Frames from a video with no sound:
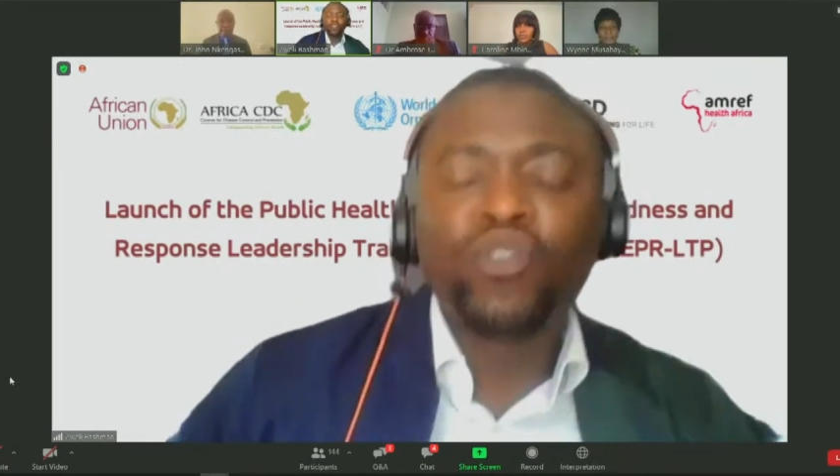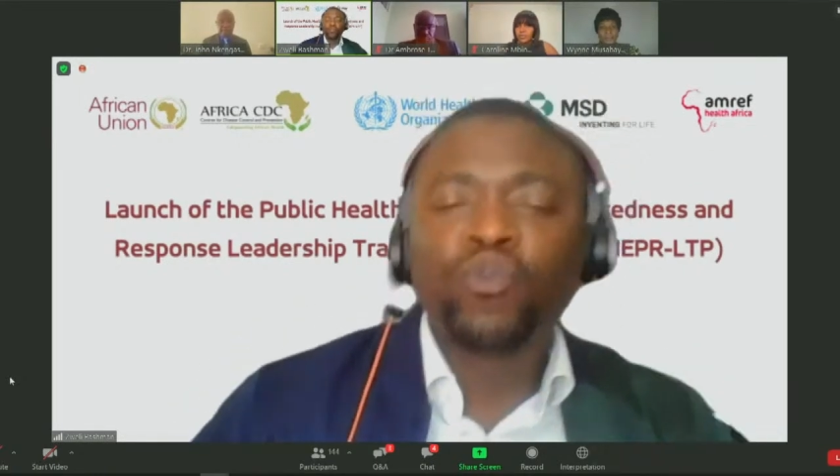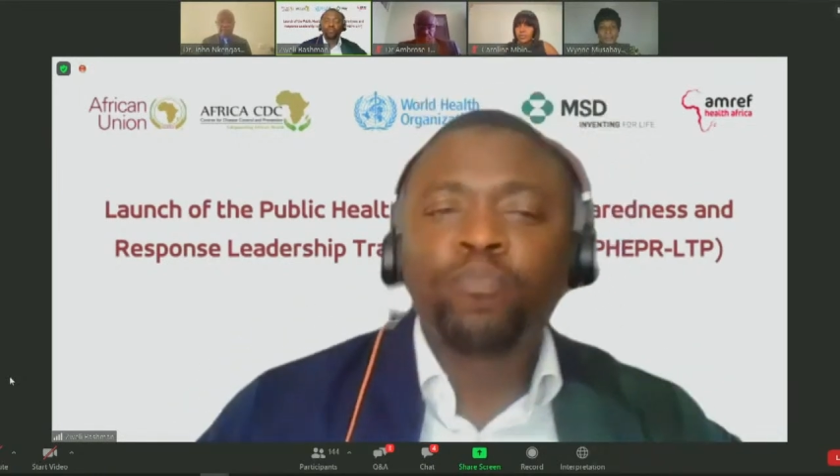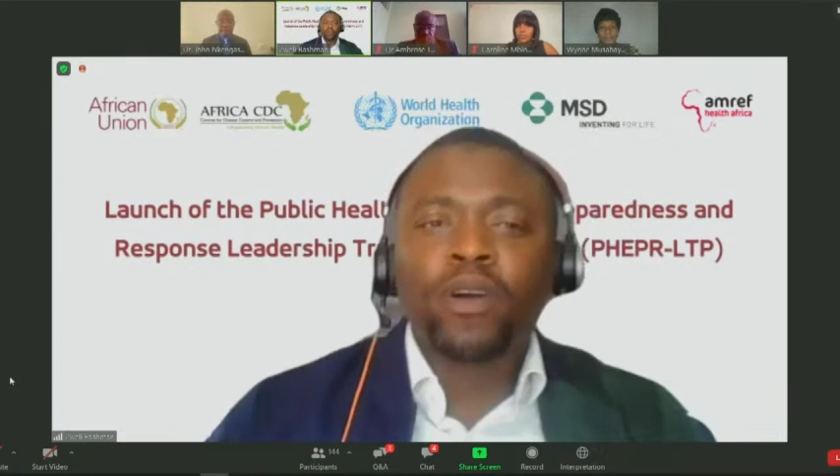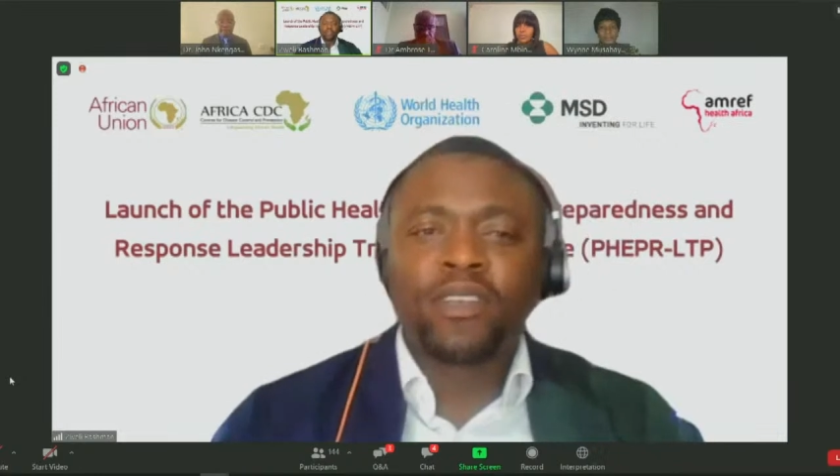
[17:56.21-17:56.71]

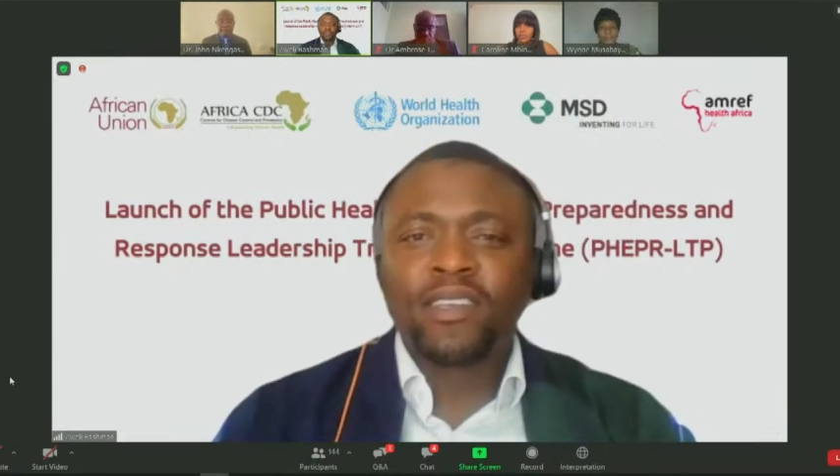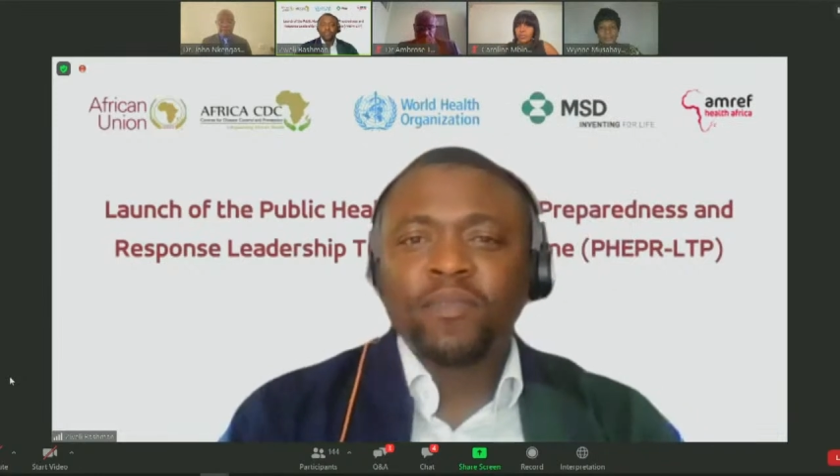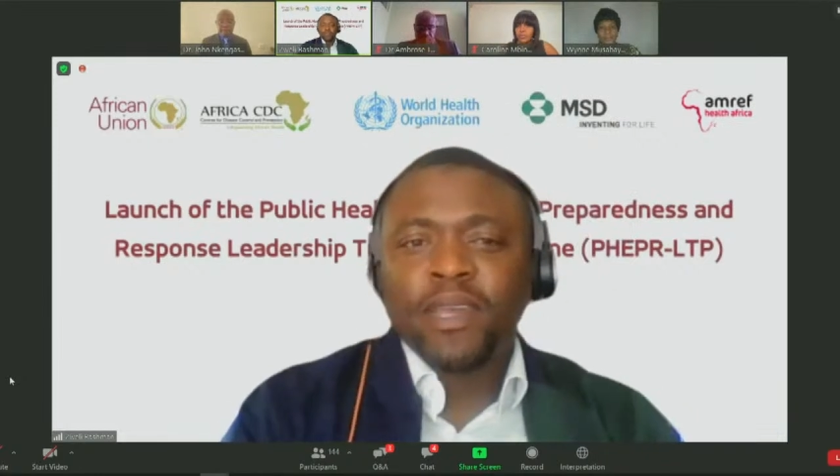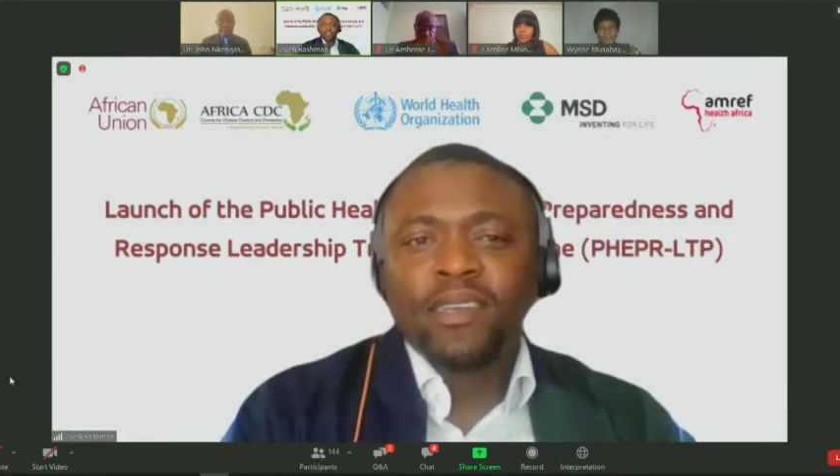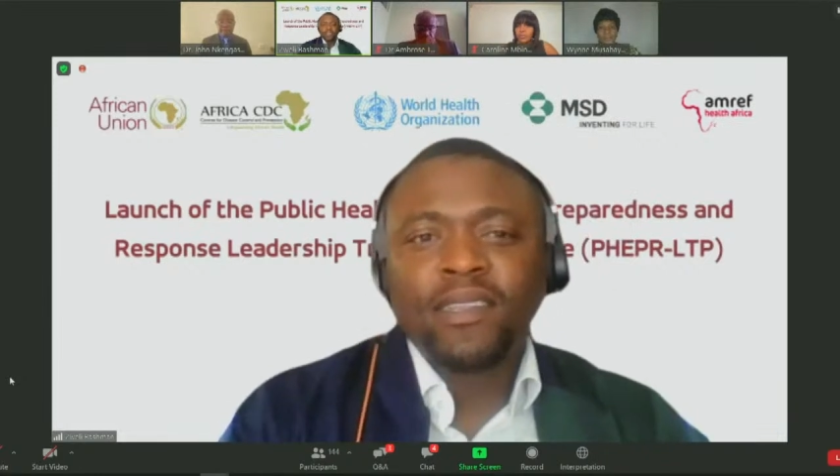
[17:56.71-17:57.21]

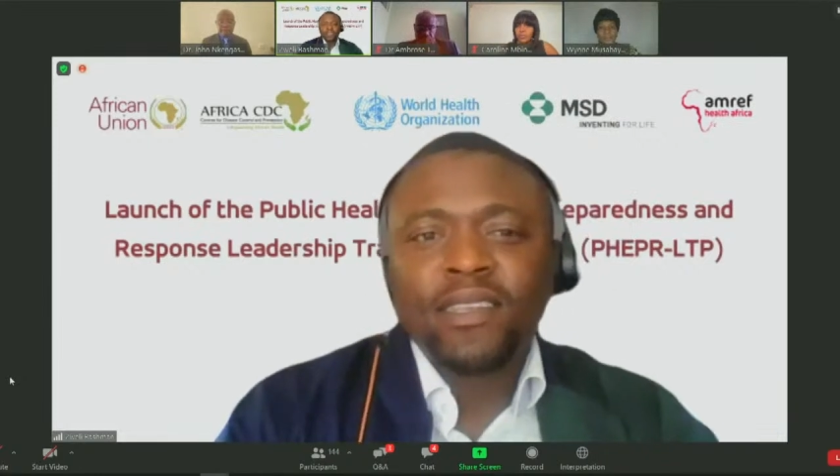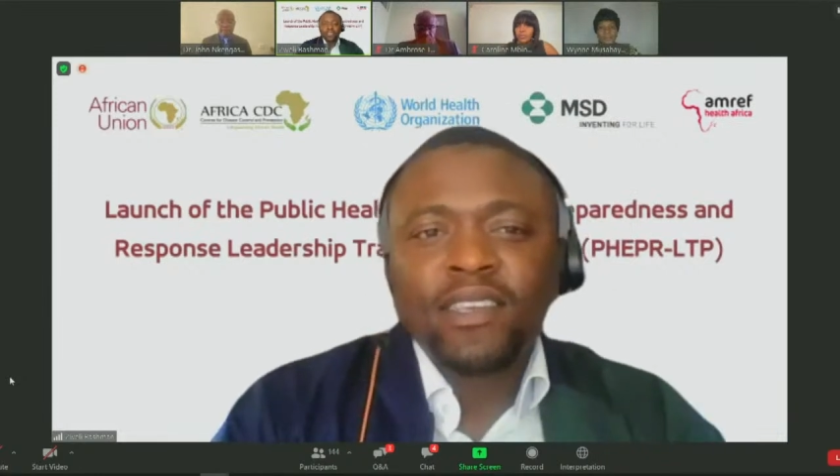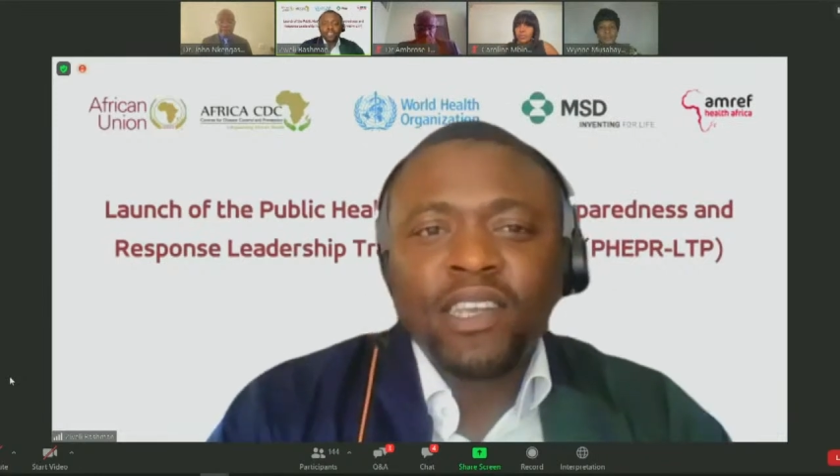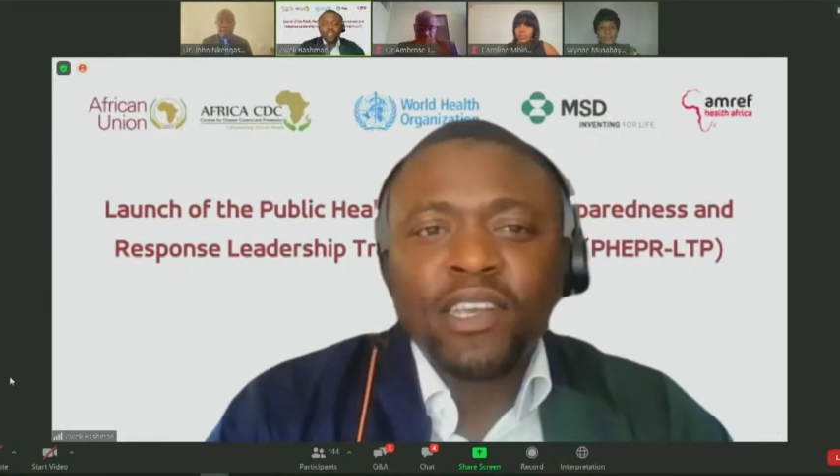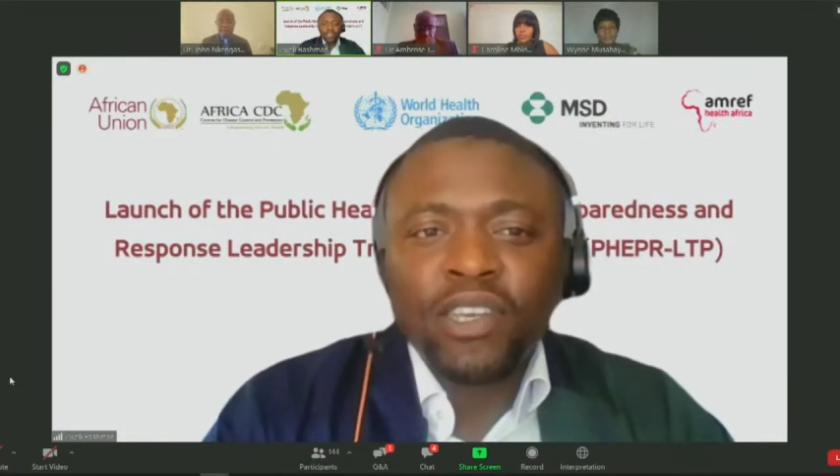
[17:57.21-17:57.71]
participate in this
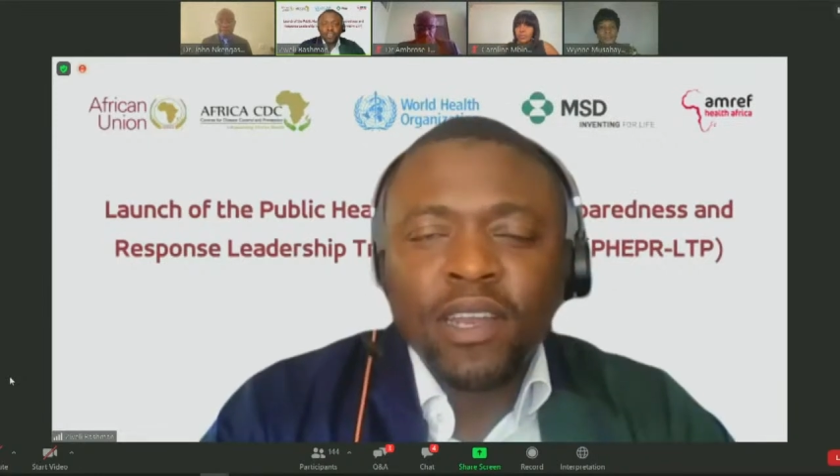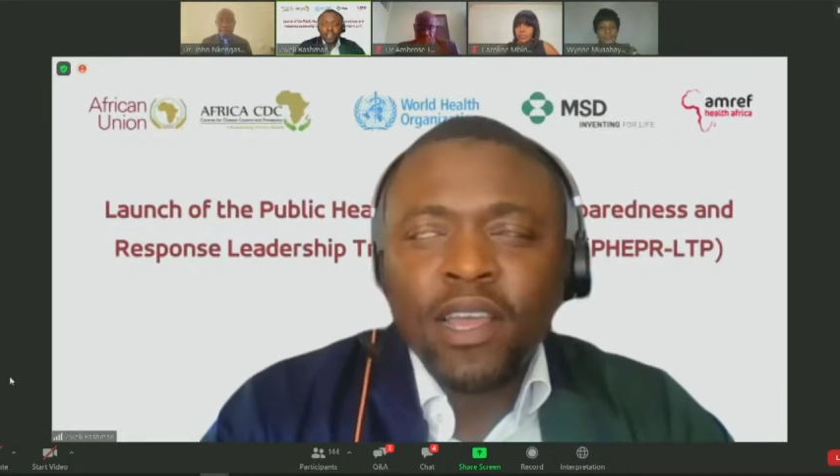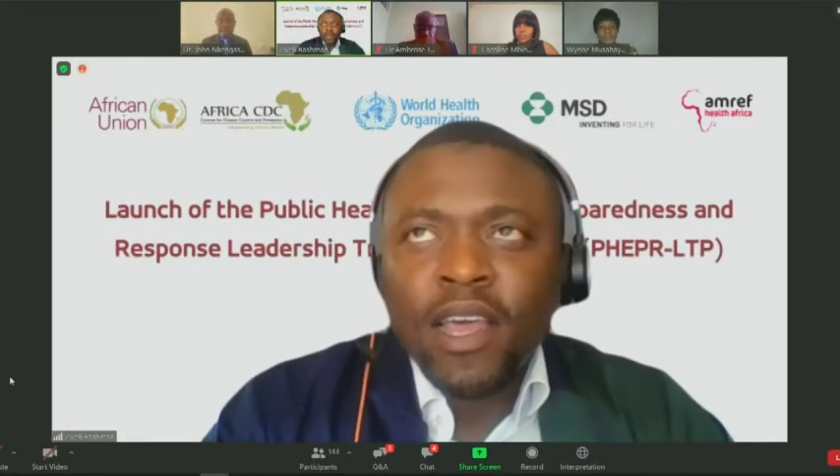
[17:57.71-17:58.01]
session.